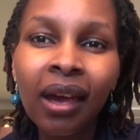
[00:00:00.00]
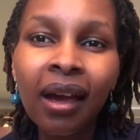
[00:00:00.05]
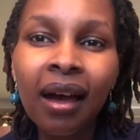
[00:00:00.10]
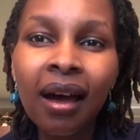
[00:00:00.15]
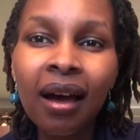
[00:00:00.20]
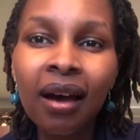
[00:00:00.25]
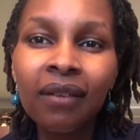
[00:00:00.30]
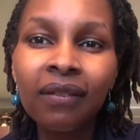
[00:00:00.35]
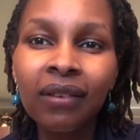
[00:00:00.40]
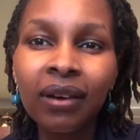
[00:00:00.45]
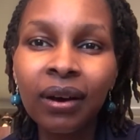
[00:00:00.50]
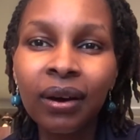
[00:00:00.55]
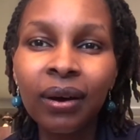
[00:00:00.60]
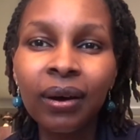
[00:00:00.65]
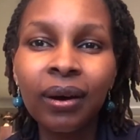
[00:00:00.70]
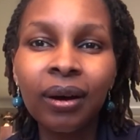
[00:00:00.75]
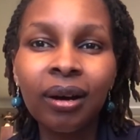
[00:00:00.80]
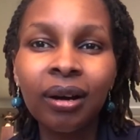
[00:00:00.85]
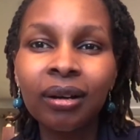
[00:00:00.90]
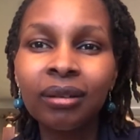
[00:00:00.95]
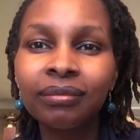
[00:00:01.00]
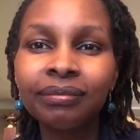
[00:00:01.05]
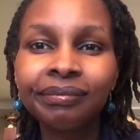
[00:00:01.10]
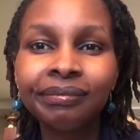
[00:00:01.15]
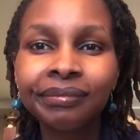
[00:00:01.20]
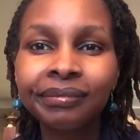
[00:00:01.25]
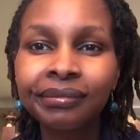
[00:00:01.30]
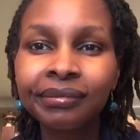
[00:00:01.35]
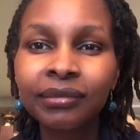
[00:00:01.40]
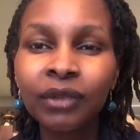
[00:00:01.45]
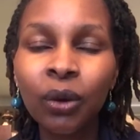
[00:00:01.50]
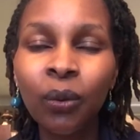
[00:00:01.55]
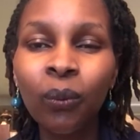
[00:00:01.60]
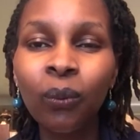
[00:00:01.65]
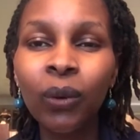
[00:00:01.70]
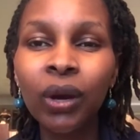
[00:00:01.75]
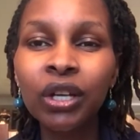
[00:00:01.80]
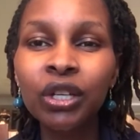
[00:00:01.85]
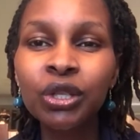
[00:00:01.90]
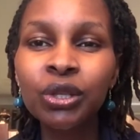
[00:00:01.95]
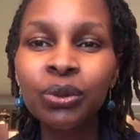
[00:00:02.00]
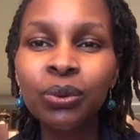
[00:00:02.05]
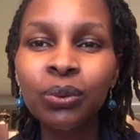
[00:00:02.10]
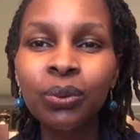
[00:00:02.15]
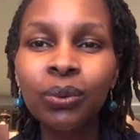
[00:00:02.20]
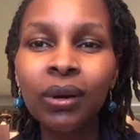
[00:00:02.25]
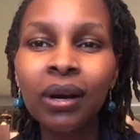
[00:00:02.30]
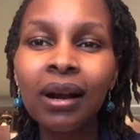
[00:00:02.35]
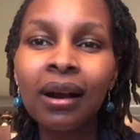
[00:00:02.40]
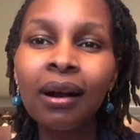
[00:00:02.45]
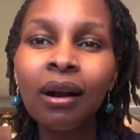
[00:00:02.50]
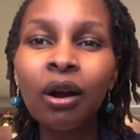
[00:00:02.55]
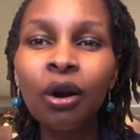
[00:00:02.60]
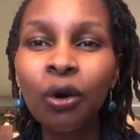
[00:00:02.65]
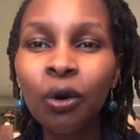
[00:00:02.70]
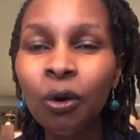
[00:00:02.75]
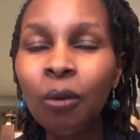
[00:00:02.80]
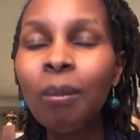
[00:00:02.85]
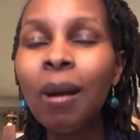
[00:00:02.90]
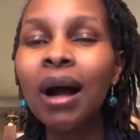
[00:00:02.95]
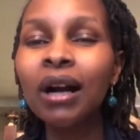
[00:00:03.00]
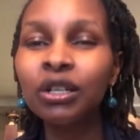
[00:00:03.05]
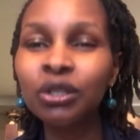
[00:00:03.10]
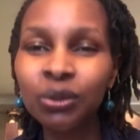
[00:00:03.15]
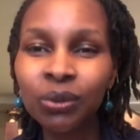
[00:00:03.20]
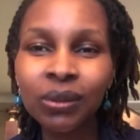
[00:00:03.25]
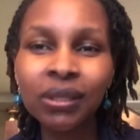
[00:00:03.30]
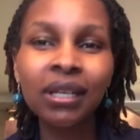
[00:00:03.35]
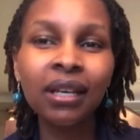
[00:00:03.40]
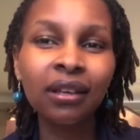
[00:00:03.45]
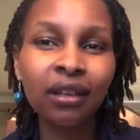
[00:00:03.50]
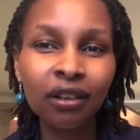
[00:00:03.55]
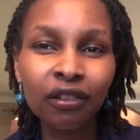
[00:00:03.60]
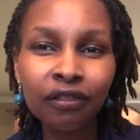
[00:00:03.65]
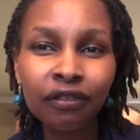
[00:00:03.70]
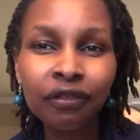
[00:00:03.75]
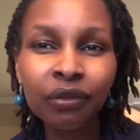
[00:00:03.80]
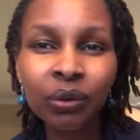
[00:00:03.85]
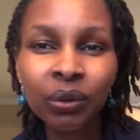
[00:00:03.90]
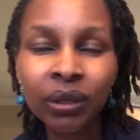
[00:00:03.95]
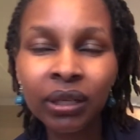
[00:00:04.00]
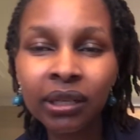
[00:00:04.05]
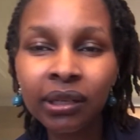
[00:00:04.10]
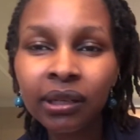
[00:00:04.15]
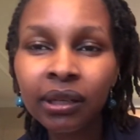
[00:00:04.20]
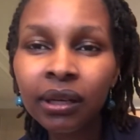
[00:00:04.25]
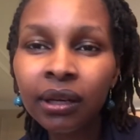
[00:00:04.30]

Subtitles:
have a when to go back to taking food.